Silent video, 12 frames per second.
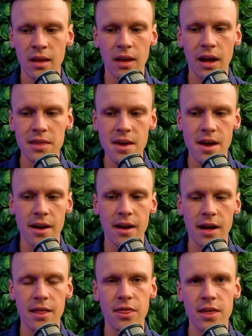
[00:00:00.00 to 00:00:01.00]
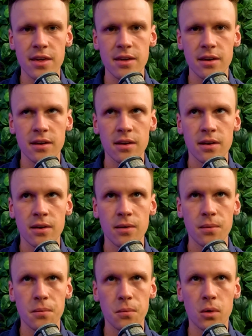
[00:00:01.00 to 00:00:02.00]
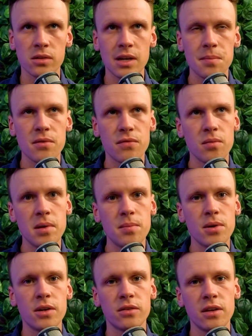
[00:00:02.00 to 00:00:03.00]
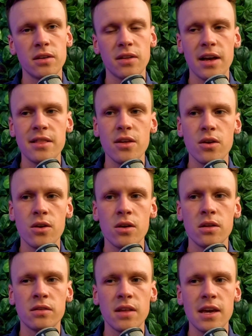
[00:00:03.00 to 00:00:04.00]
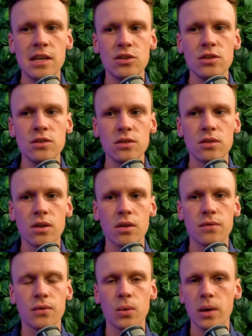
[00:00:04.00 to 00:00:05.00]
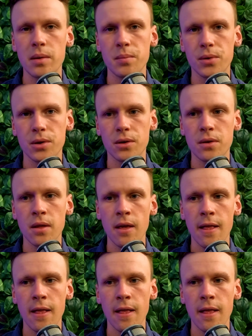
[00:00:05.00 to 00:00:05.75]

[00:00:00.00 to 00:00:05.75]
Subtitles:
And yeah, I think what's happened for me personally is like in the early stages of quitting porn,